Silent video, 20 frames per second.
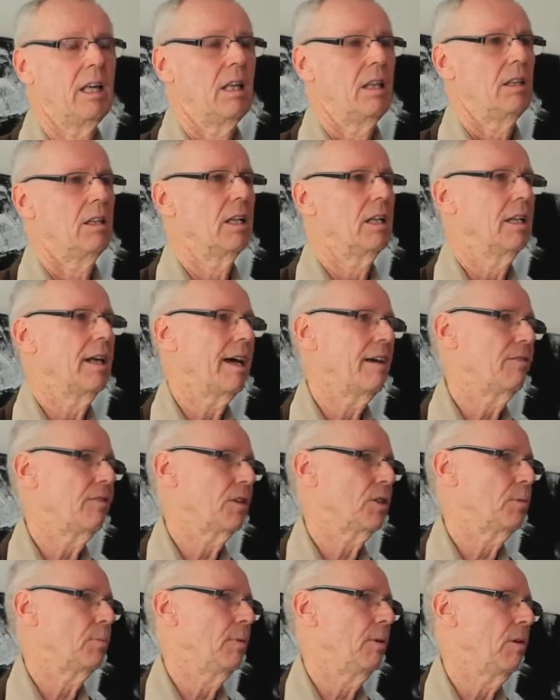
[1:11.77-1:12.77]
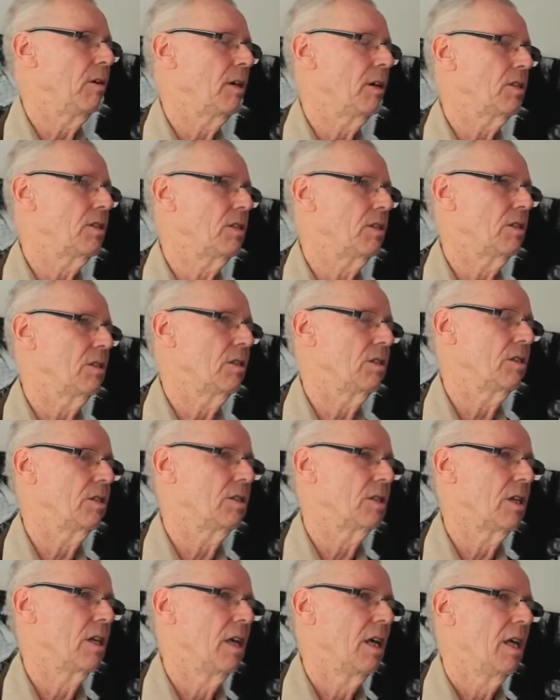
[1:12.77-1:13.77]
the life
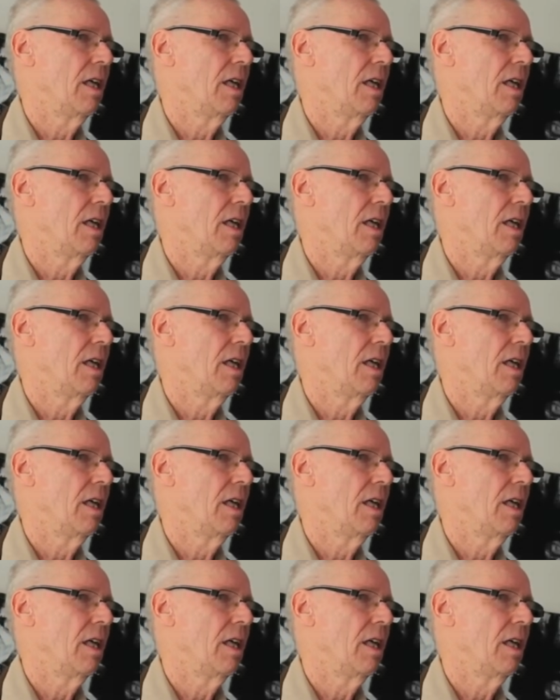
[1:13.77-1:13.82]
experiences